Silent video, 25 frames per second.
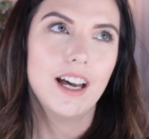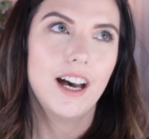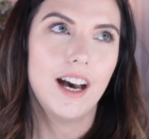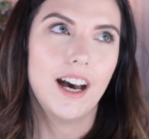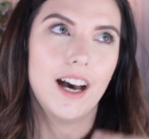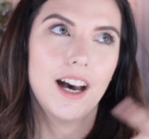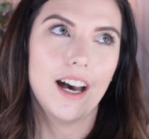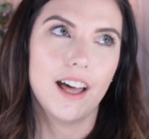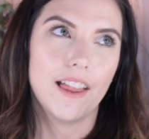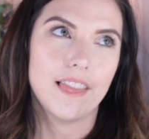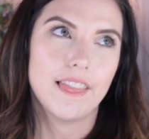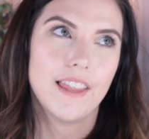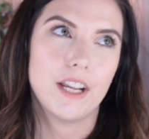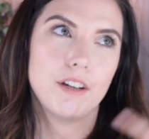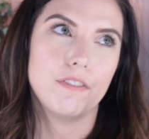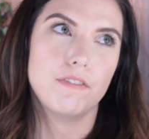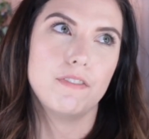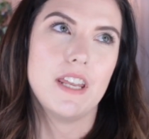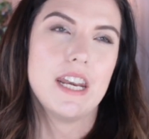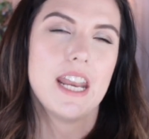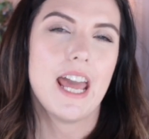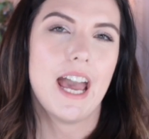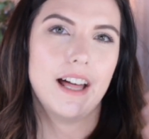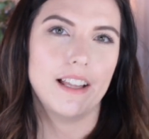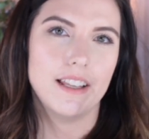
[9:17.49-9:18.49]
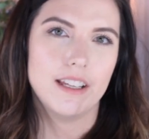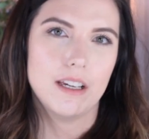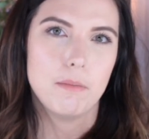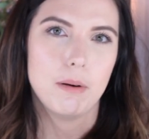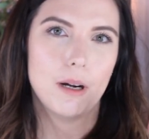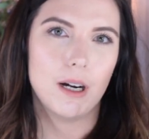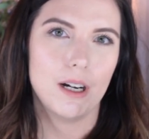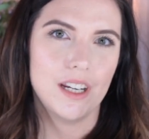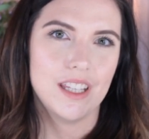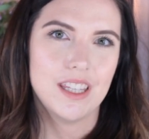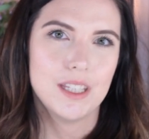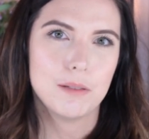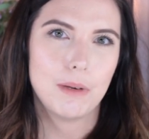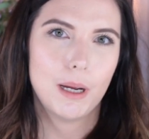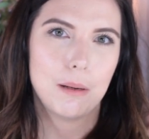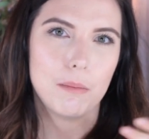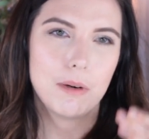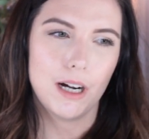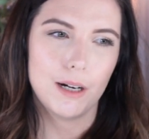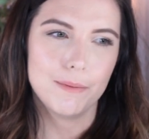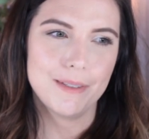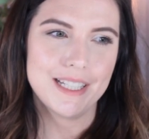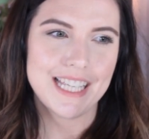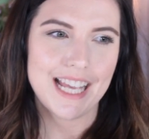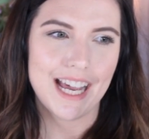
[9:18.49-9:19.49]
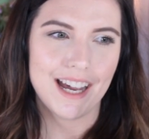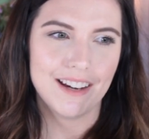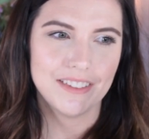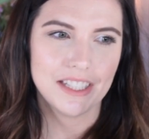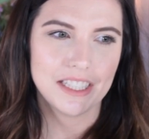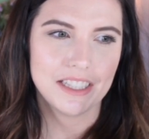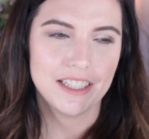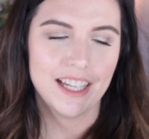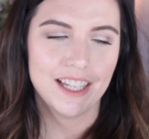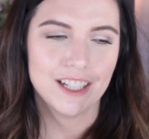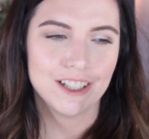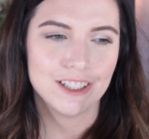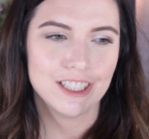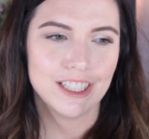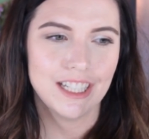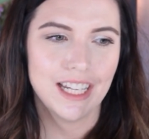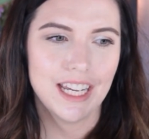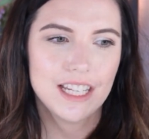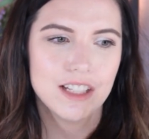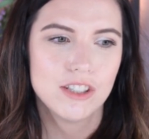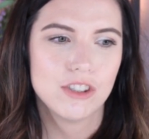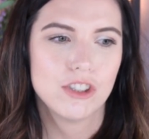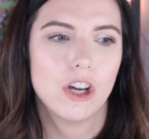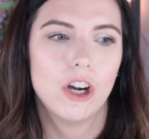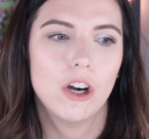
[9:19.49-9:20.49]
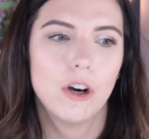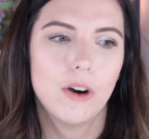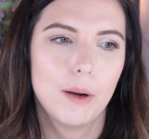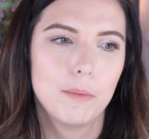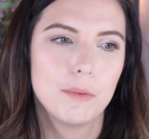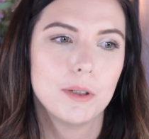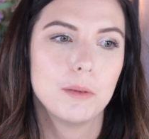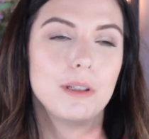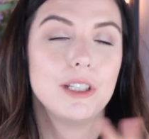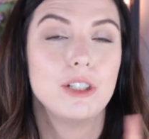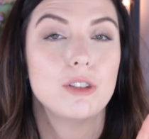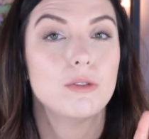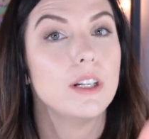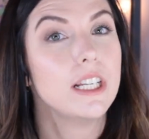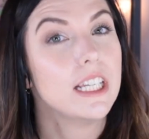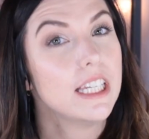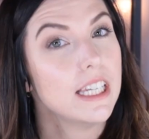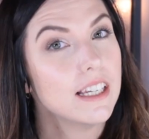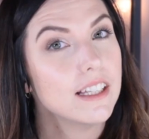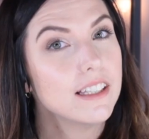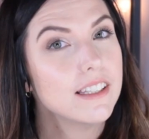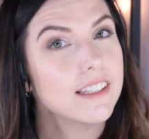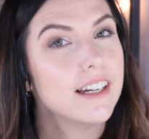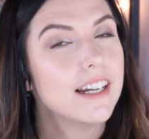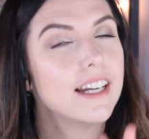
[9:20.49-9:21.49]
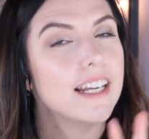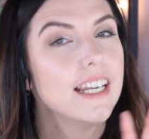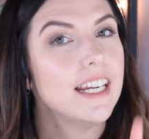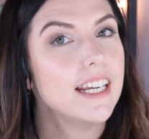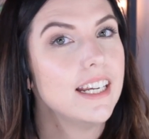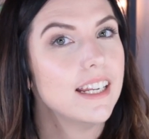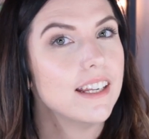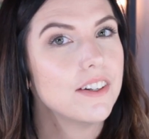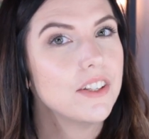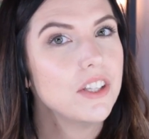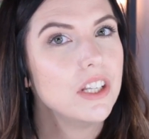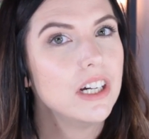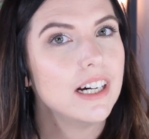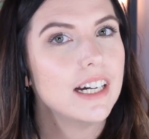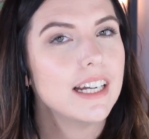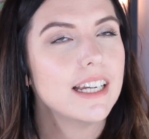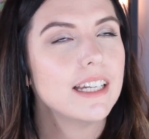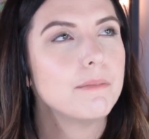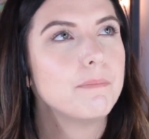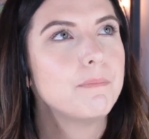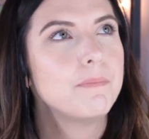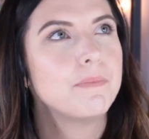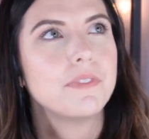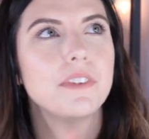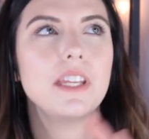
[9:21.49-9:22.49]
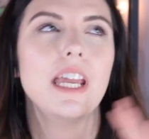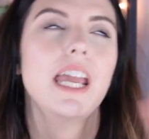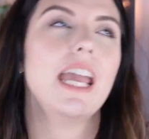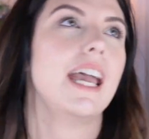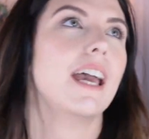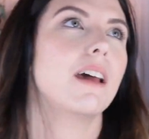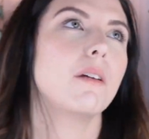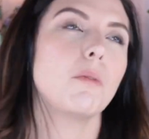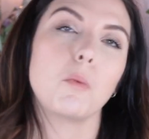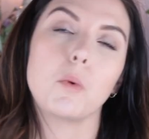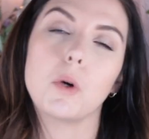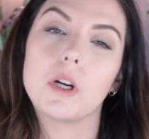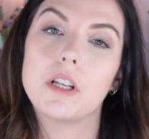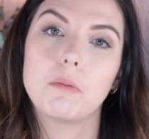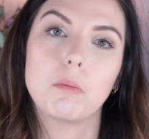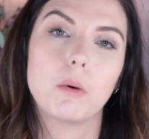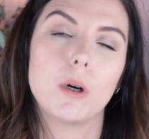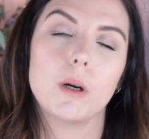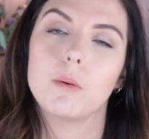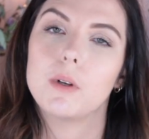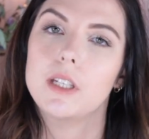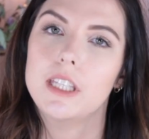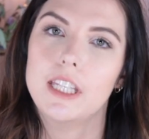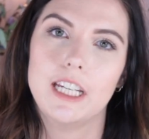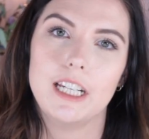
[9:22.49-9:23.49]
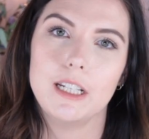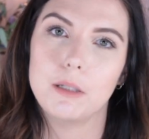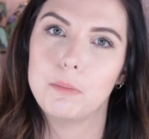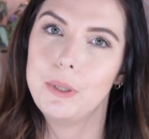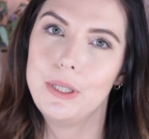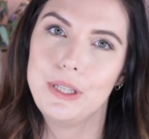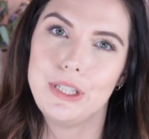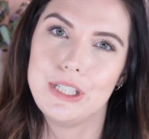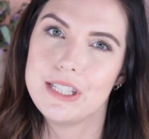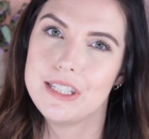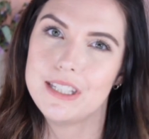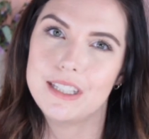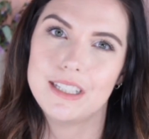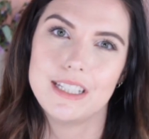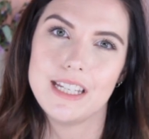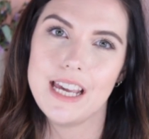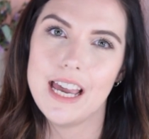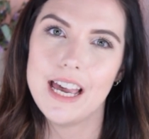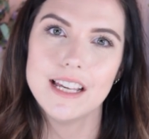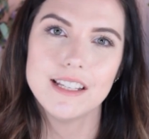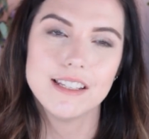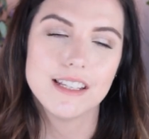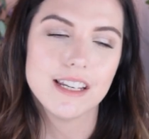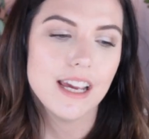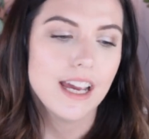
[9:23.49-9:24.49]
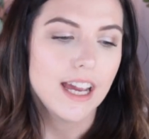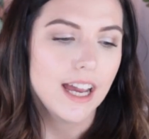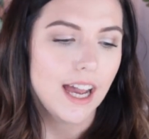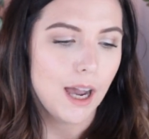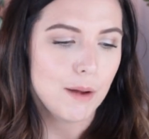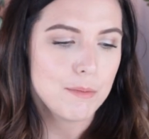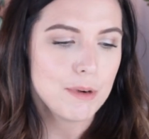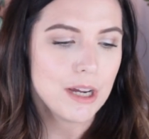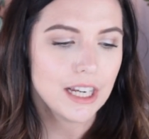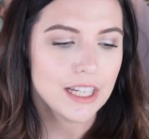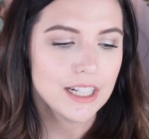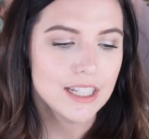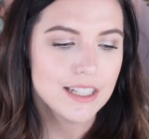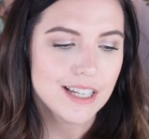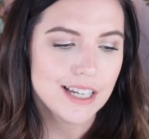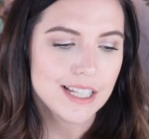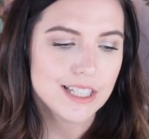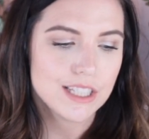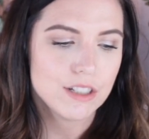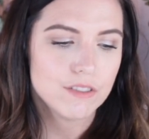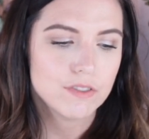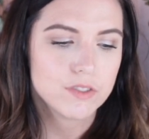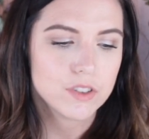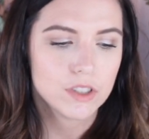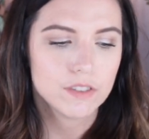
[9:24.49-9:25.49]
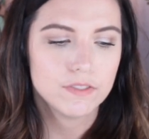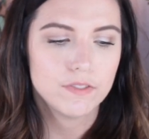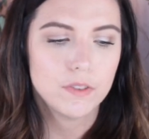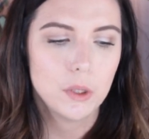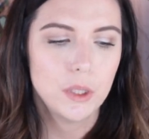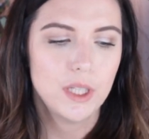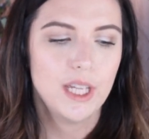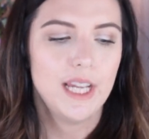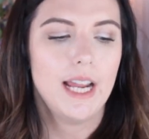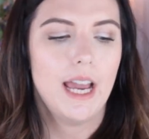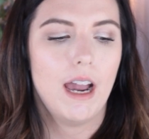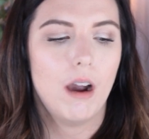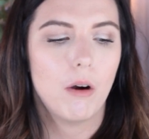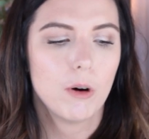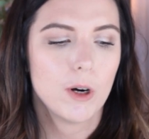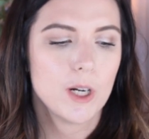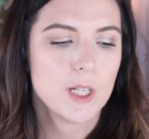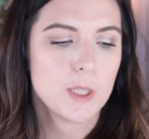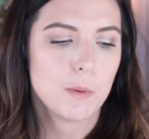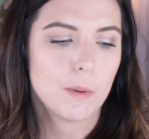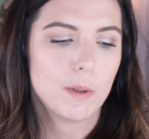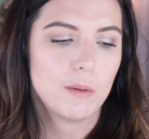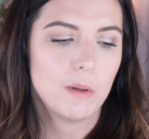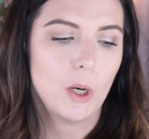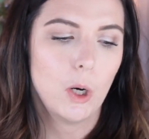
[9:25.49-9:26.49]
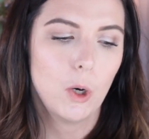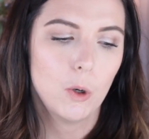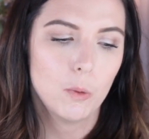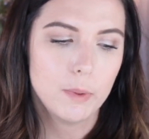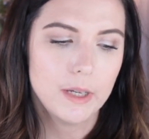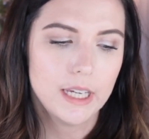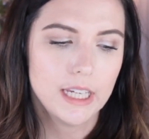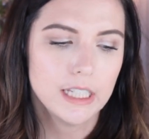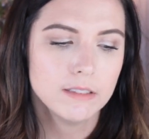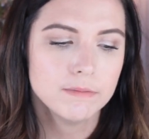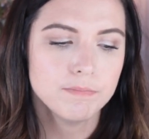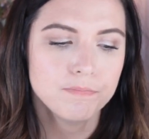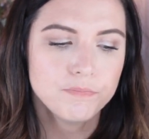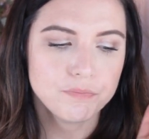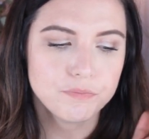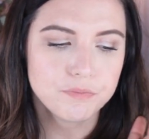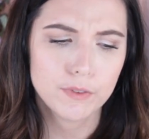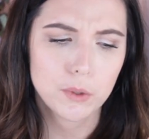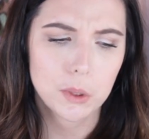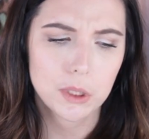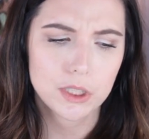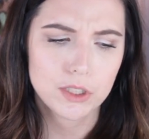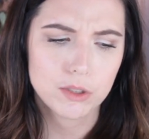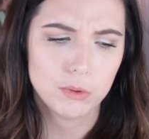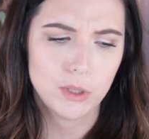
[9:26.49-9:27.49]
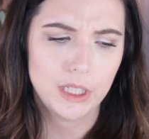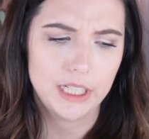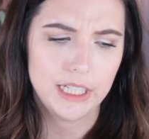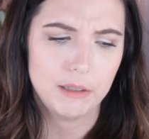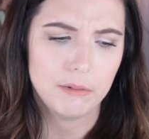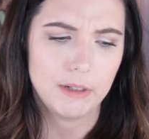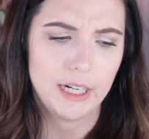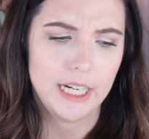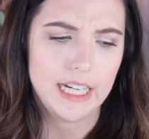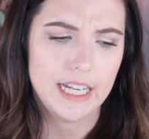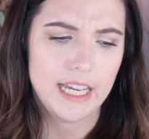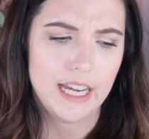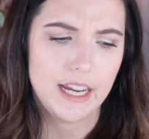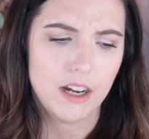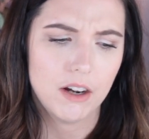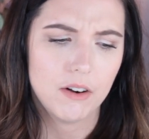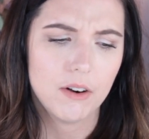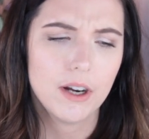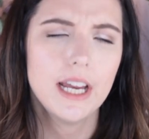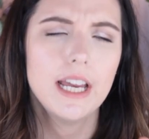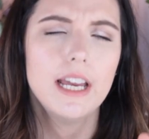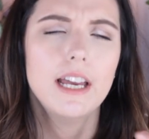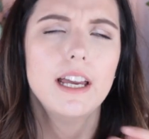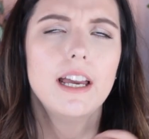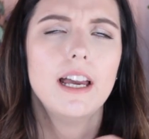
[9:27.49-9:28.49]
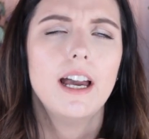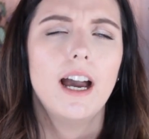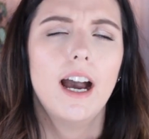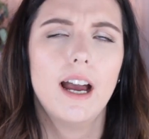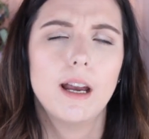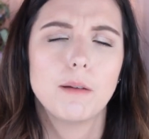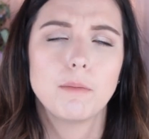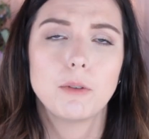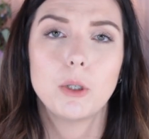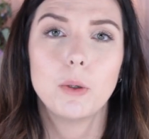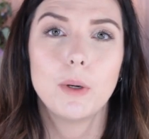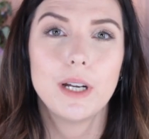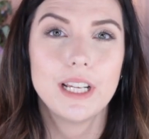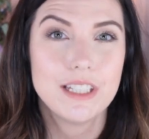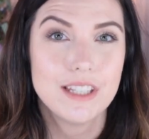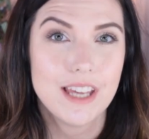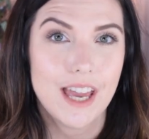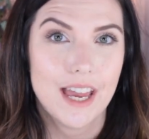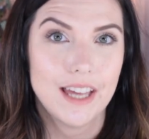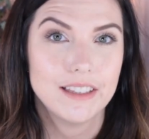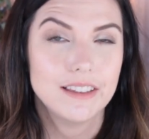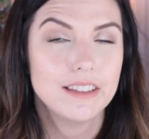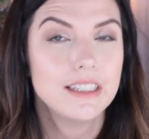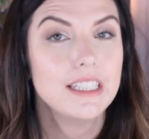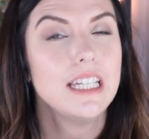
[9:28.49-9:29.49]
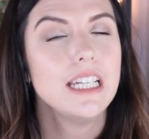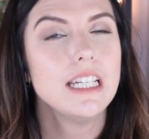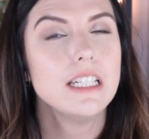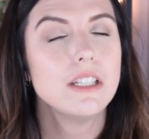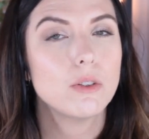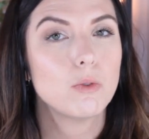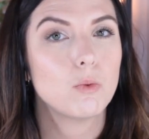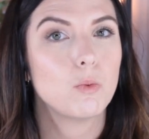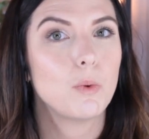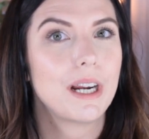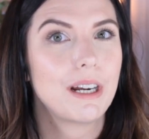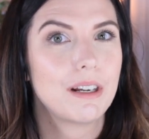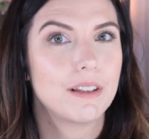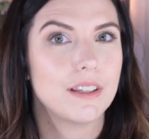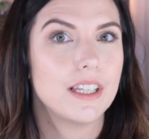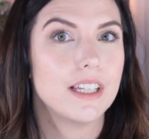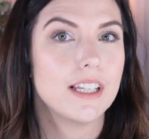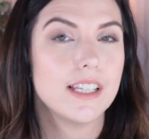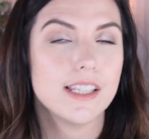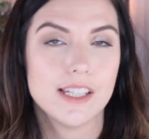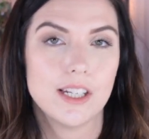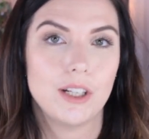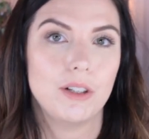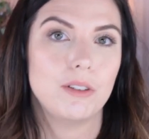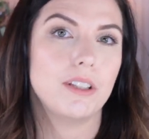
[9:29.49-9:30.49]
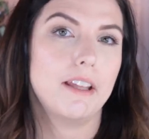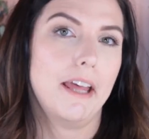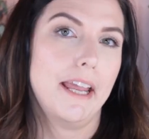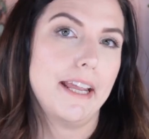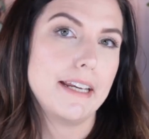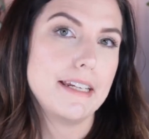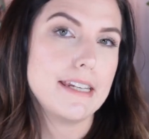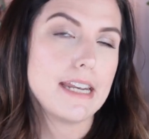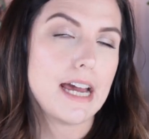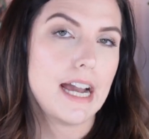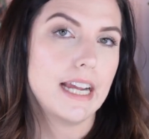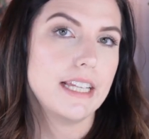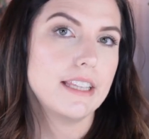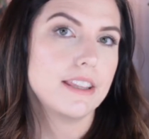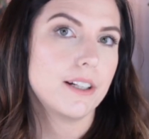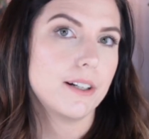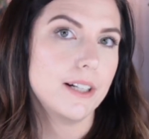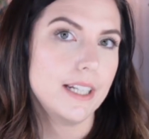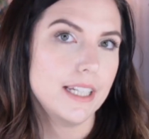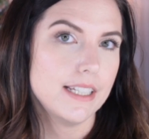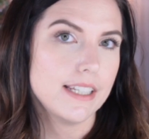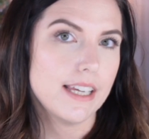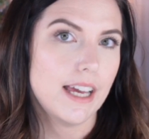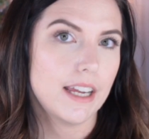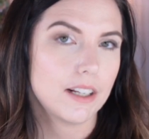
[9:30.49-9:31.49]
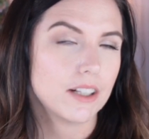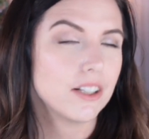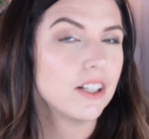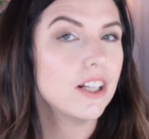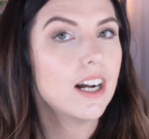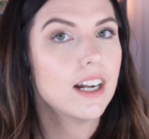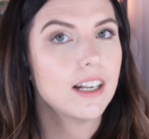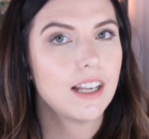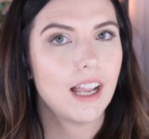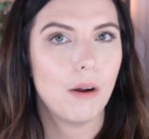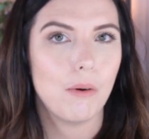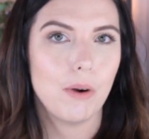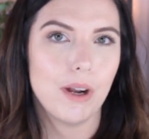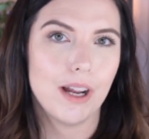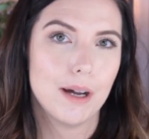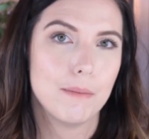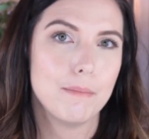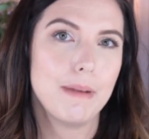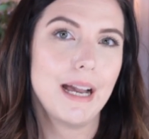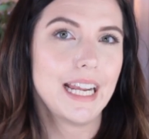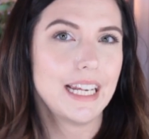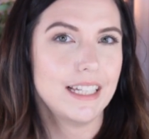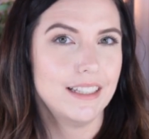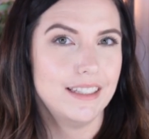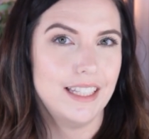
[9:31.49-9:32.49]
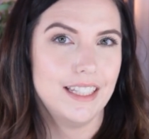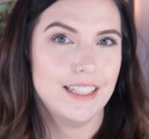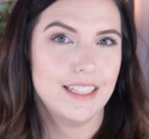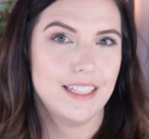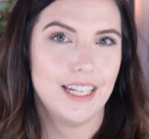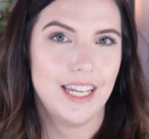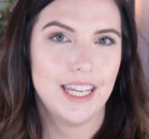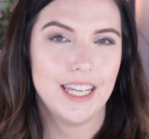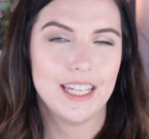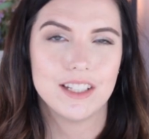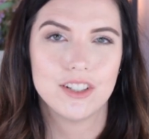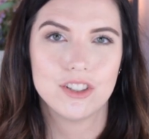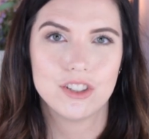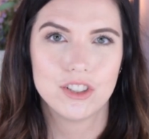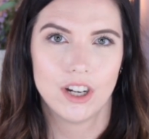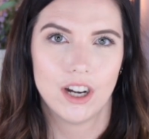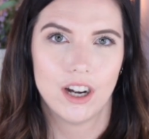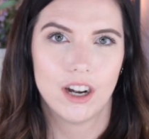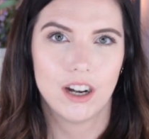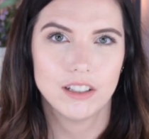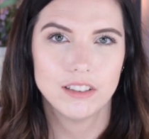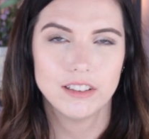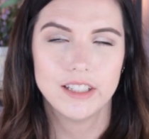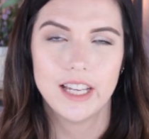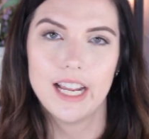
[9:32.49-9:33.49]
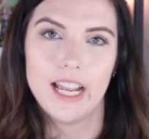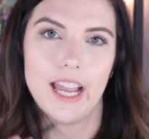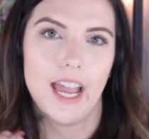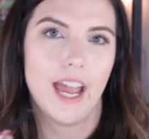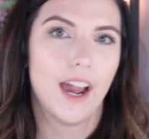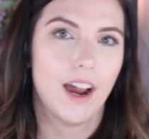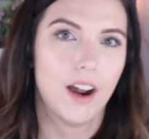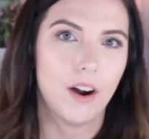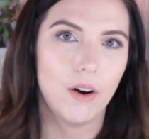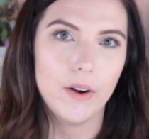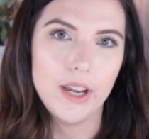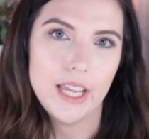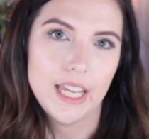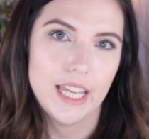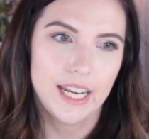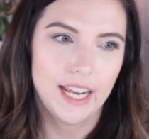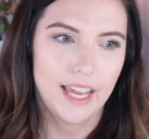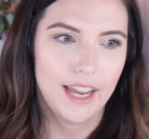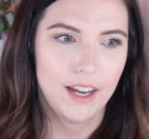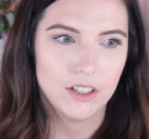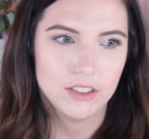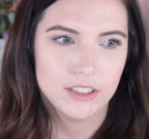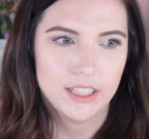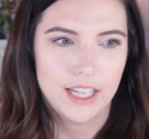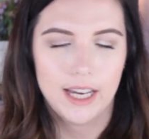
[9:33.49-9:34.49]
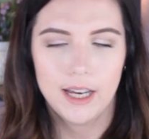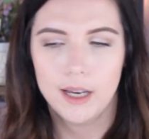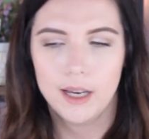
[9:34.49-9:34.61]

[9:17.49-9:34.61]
like finale party that my mom is having later today. So I'm gonna be drinking a lot, eating a lot, and we're really gonna put this to the test. I'm not gonna test it for a full 8 hours, but I'm hoping 4:20 right now. I'm going to at least wear this till like 9:30, 10 o'clock. I will come back at the end of the night and share like how it held